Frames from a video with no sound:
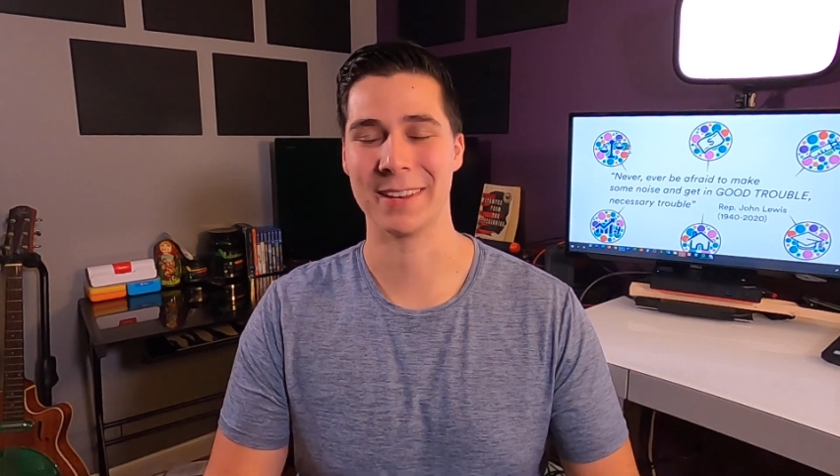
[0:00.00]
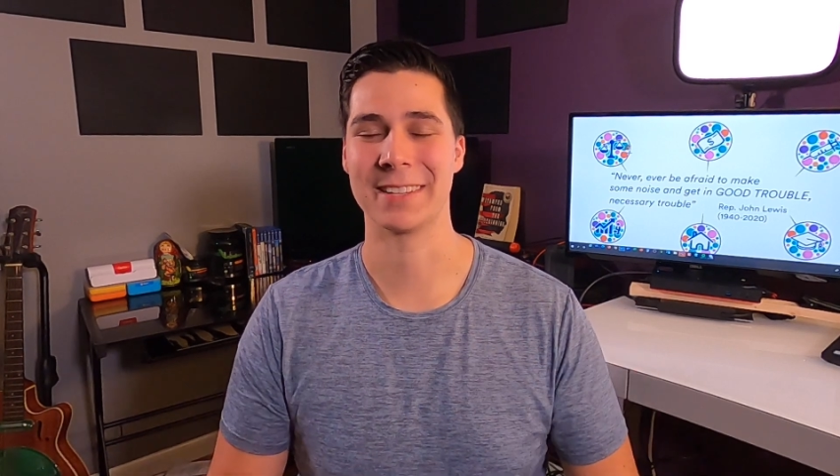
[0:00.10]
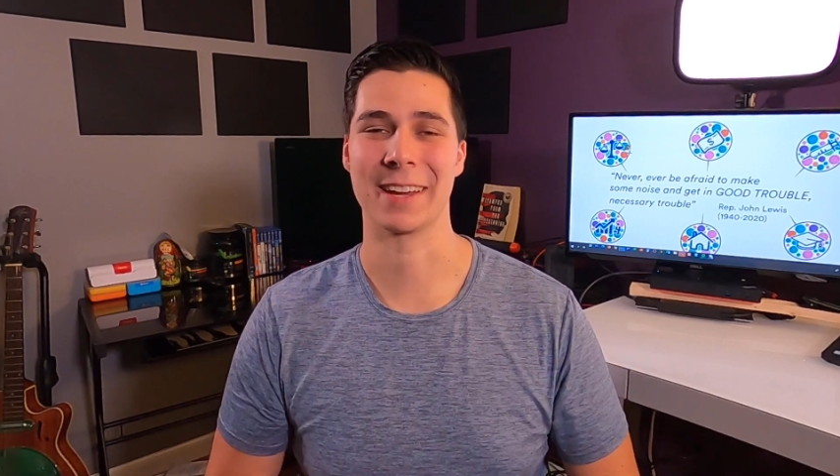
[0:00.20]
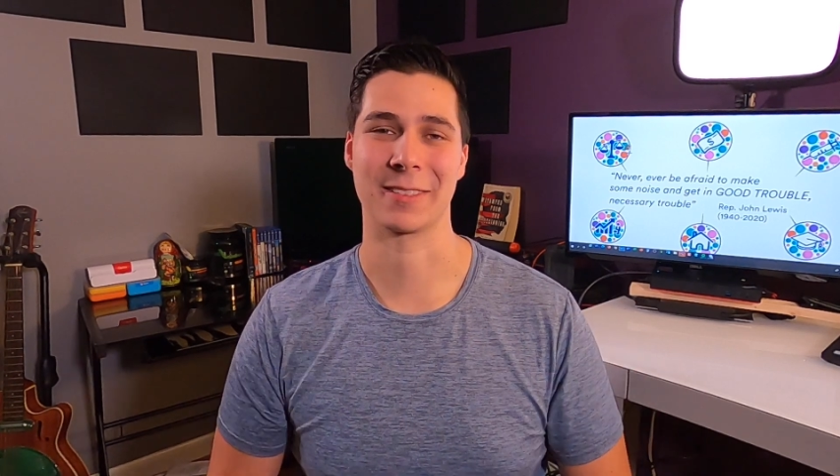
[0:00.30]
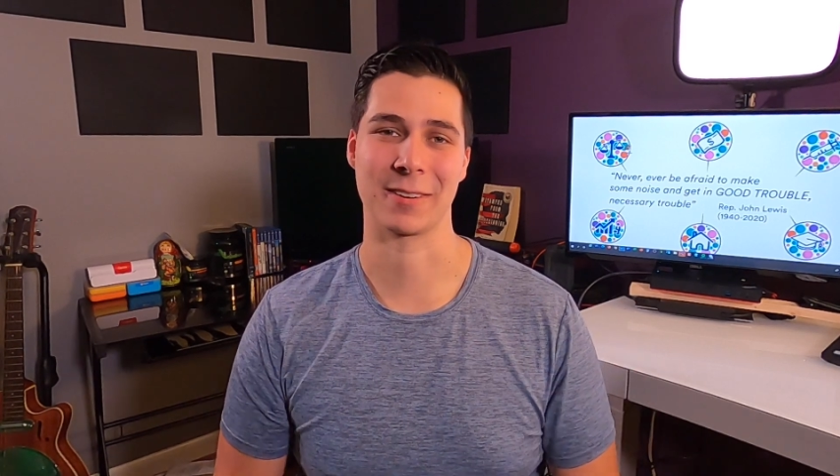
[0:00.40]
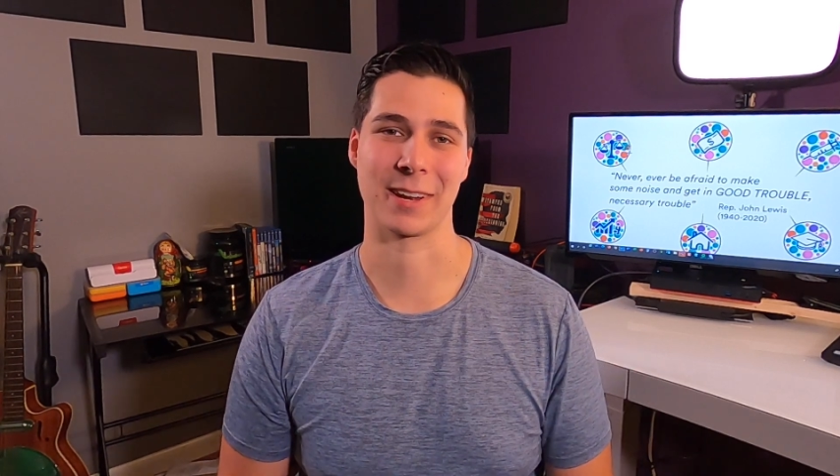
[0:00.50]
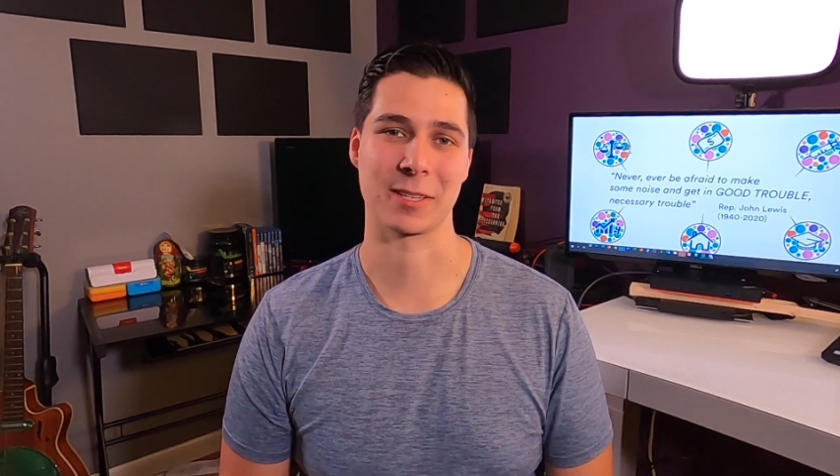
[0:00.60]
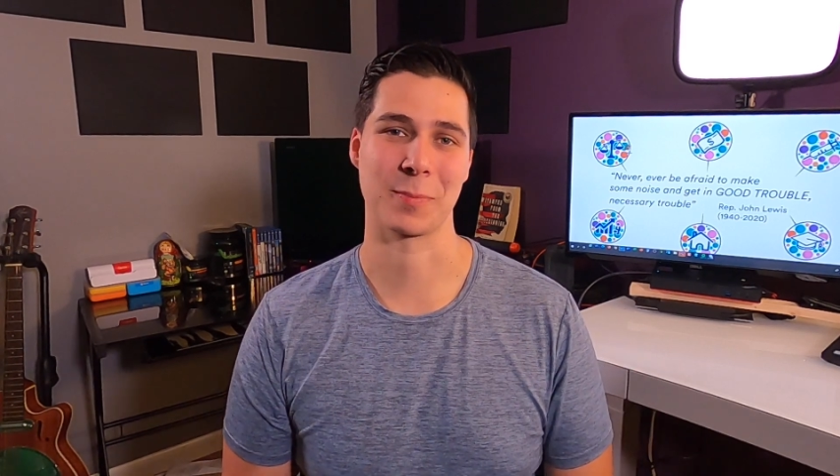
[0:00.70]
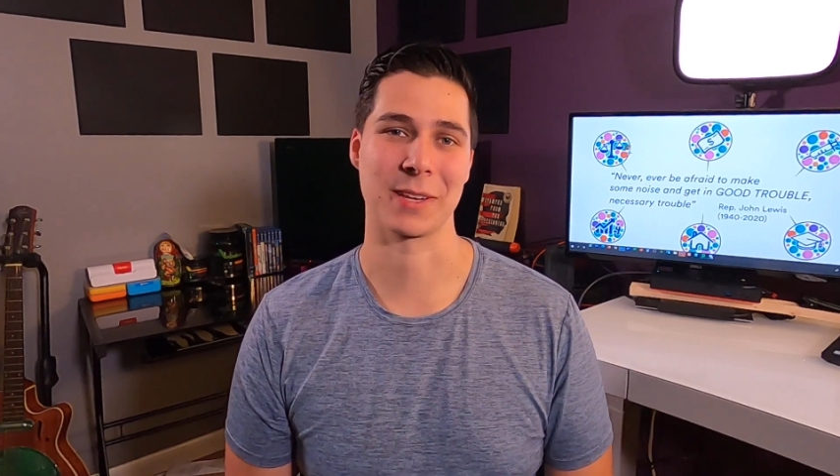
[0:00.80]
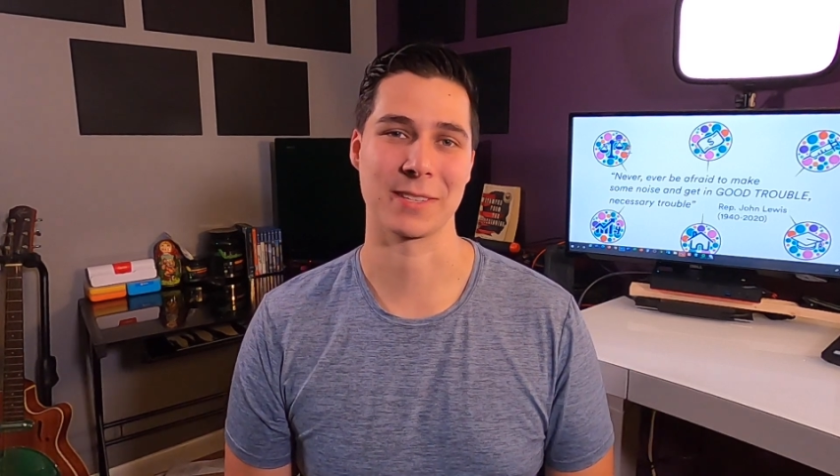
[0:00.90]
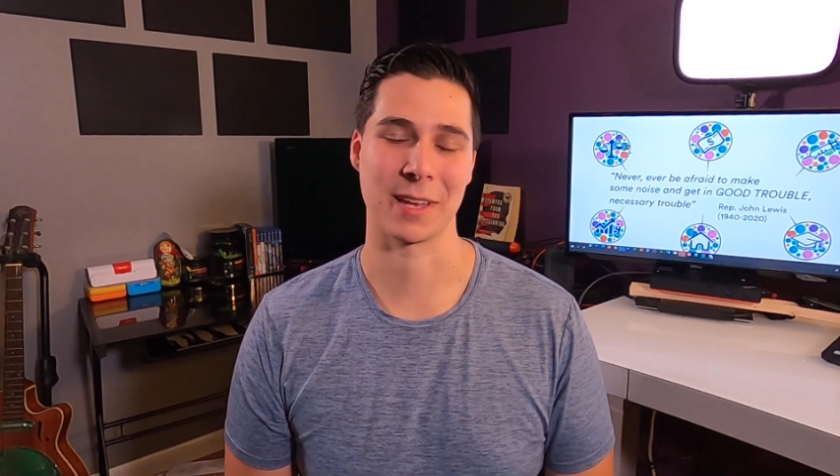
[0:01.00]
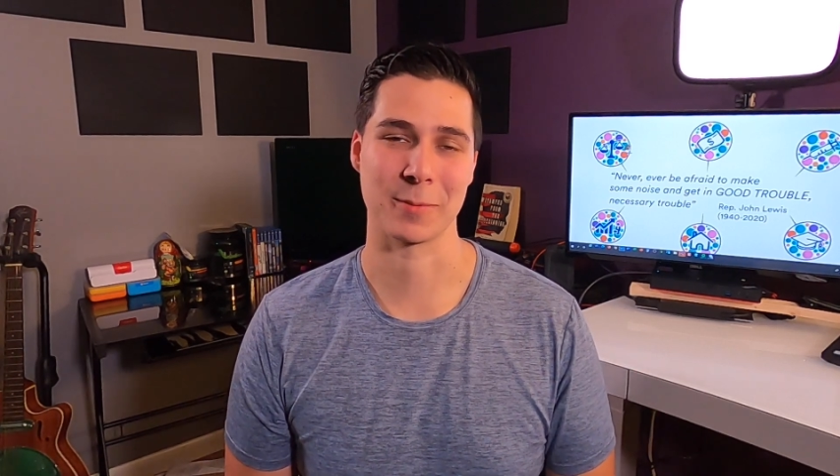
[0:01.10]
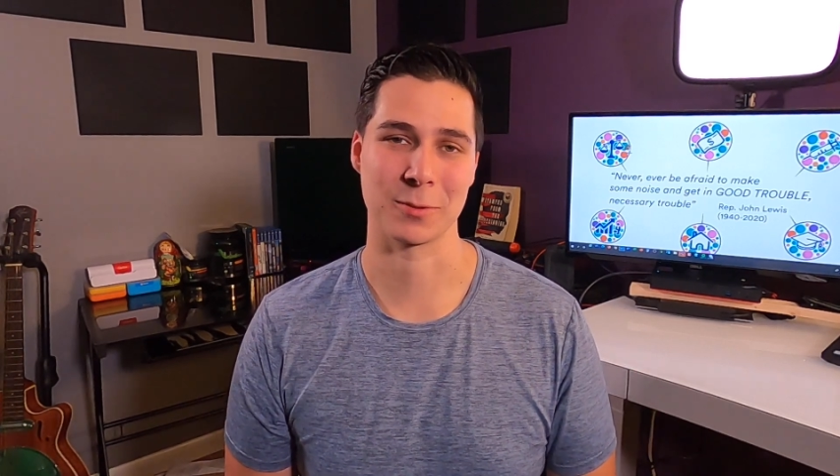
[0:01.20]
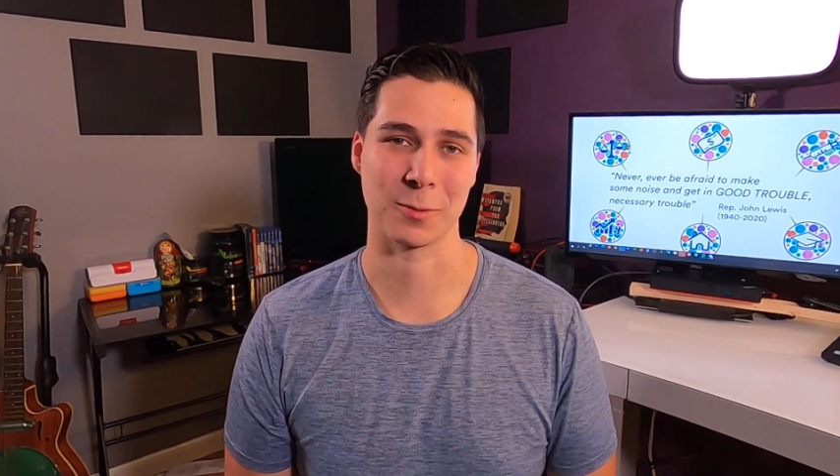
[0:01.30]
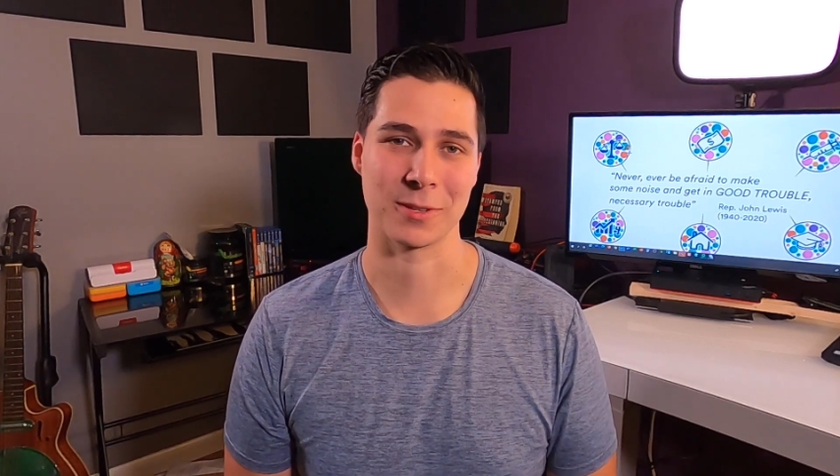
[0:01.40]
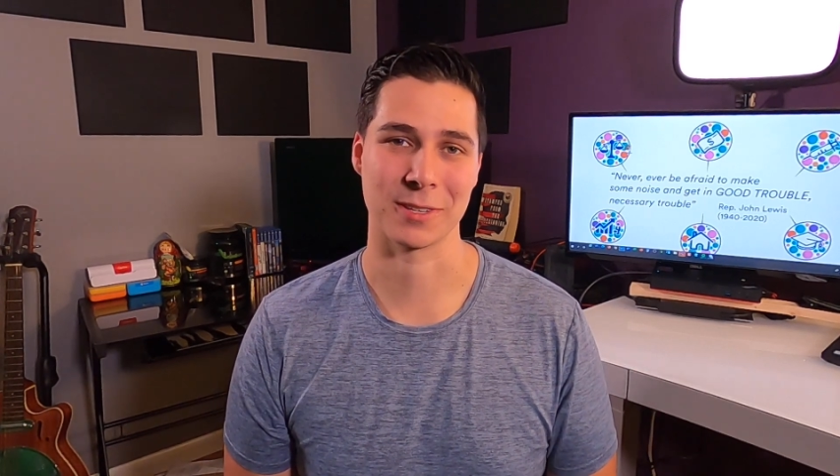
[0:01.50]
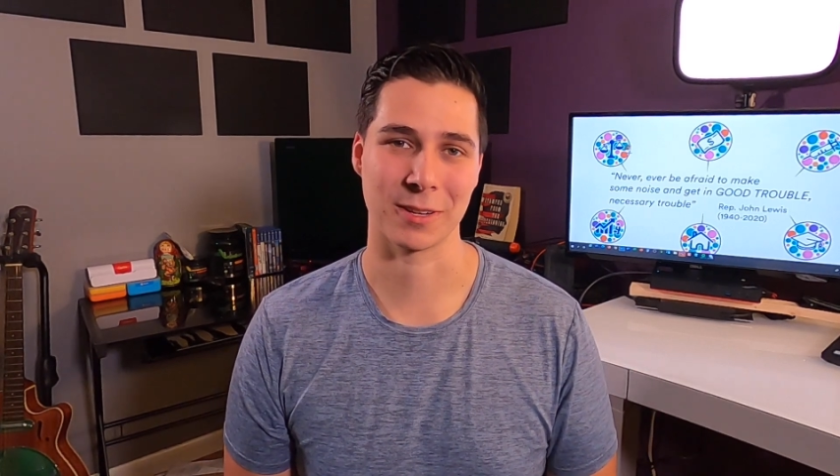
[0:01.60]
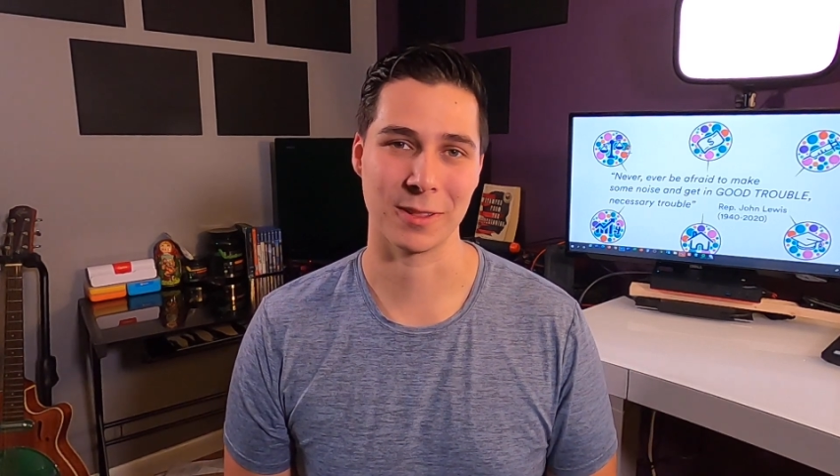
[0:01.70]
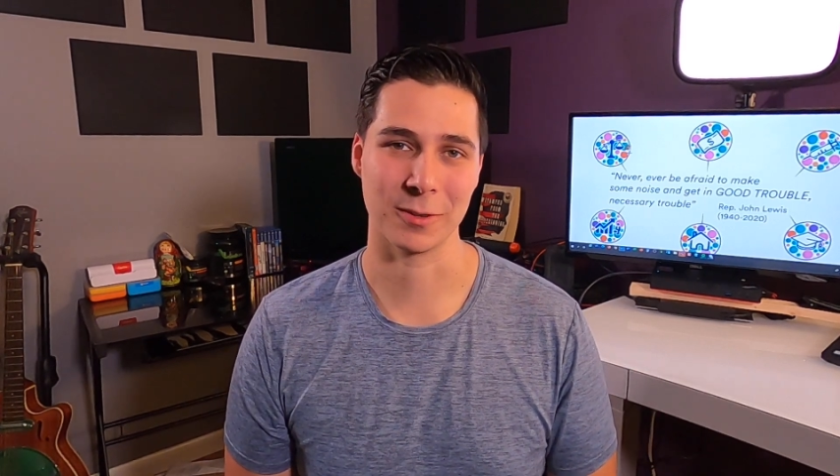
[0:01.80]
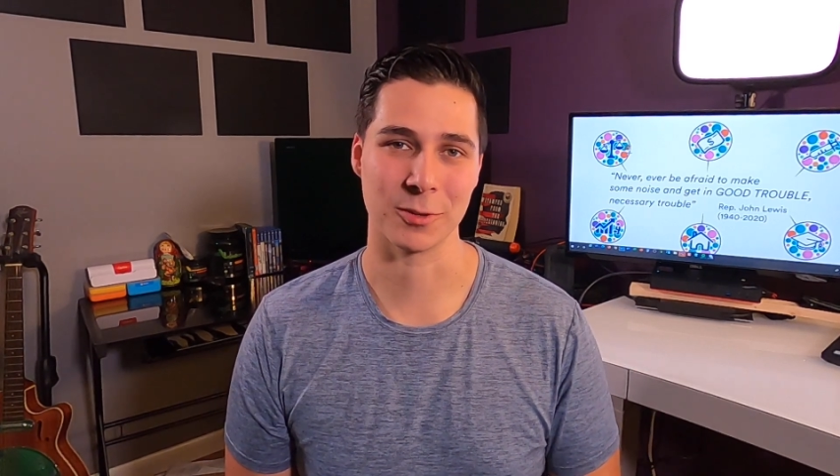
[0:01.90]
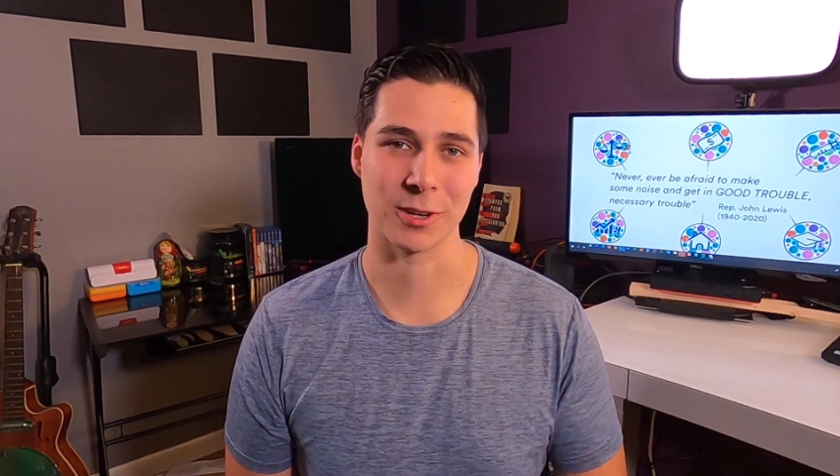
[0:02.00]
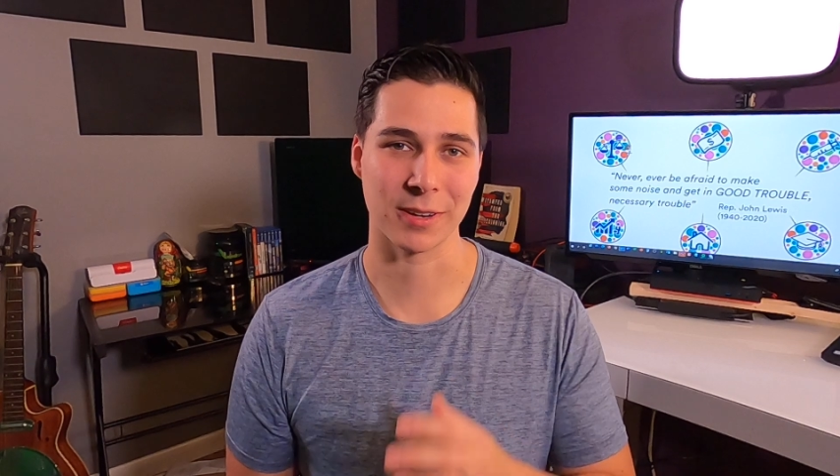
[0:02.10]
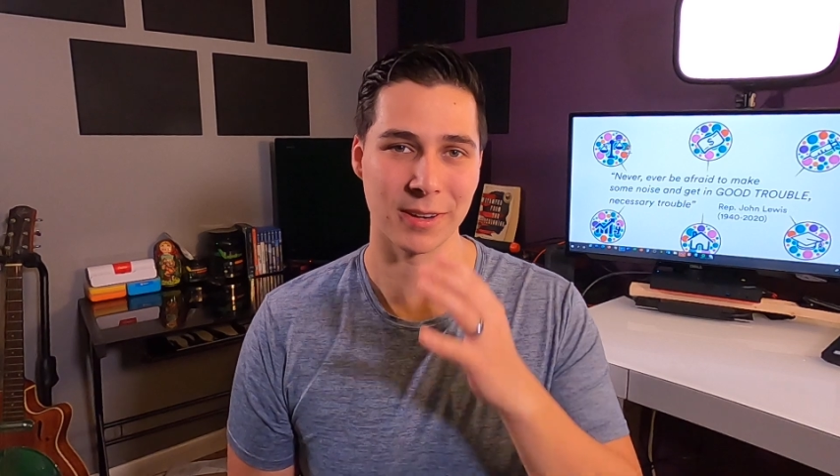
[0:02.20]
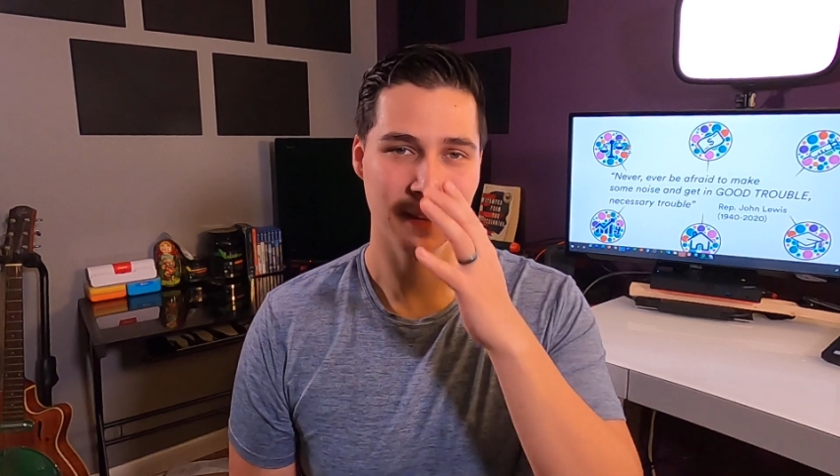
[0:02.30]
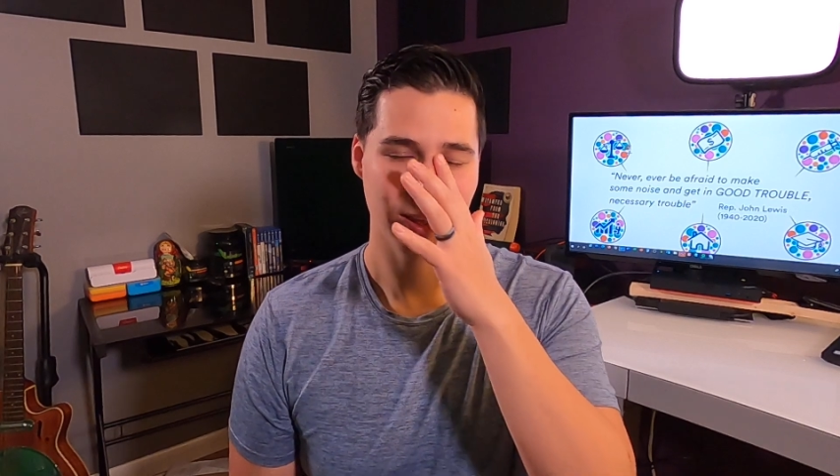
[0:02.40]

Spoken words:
and take their next best steps towards inclusion.